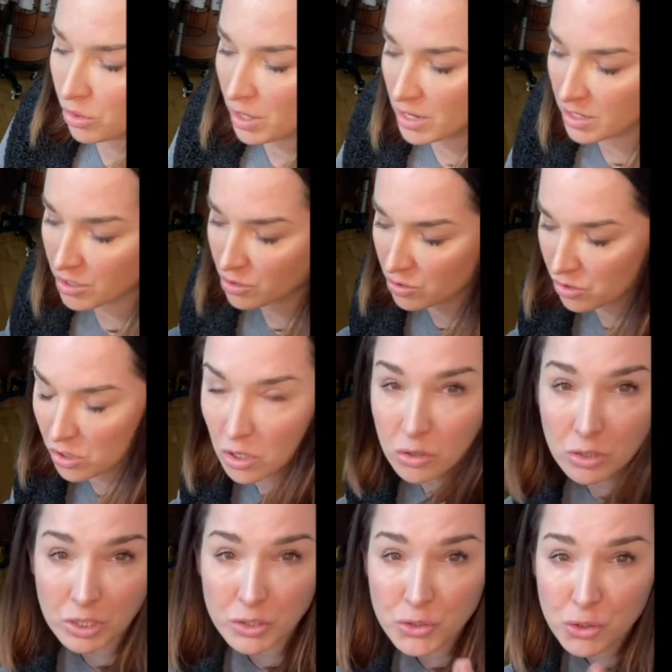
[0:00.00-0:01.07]
I use
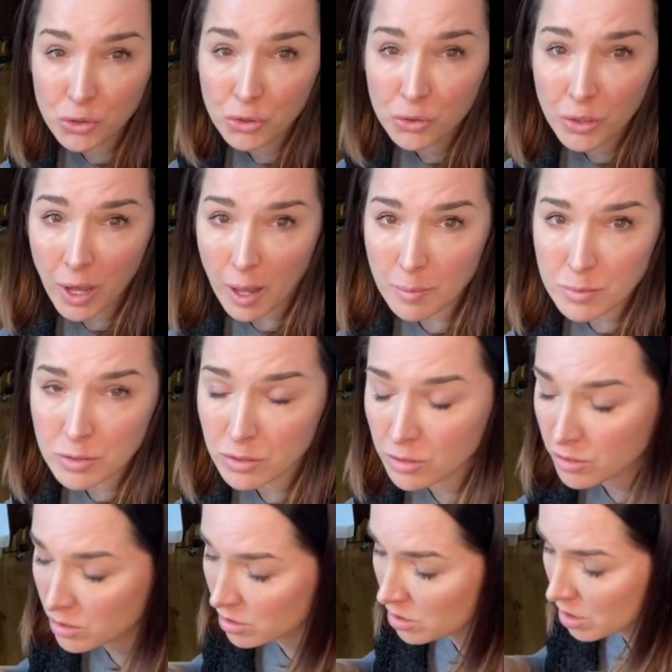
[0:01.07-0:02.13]
only 2
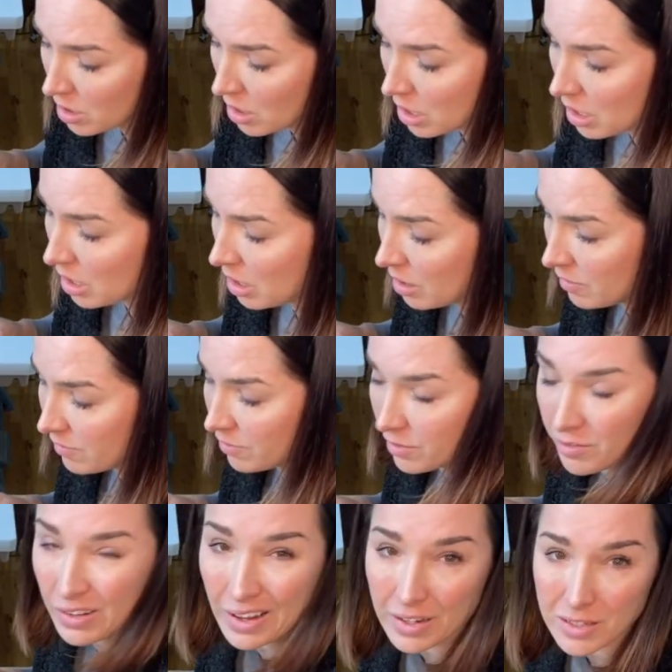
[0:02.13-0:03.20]
capsules of the
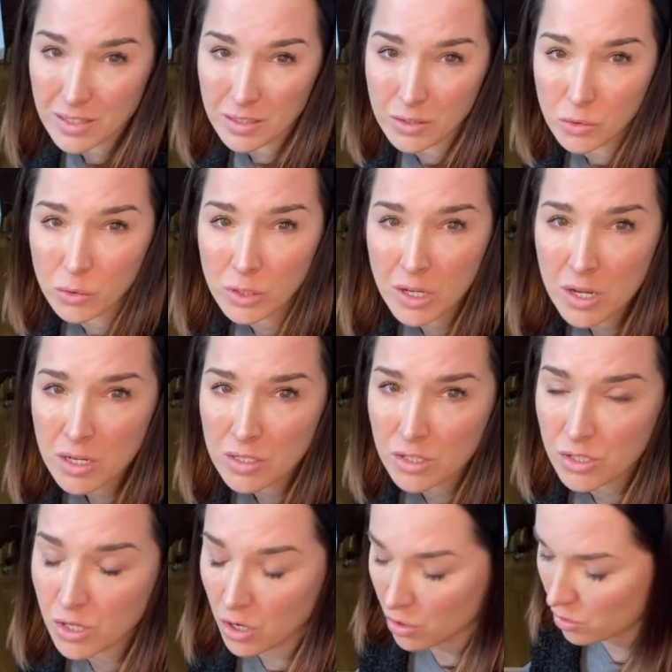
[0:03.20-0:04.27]
flaxseed oil.
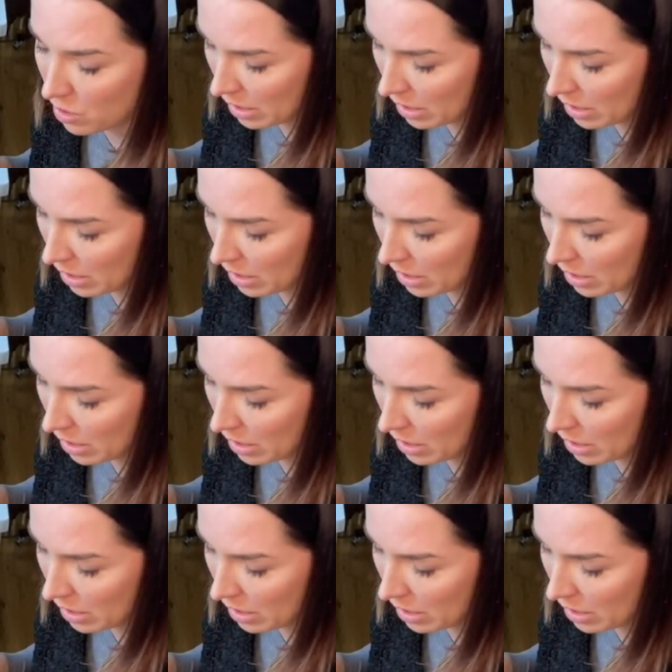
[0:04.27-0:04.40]
So I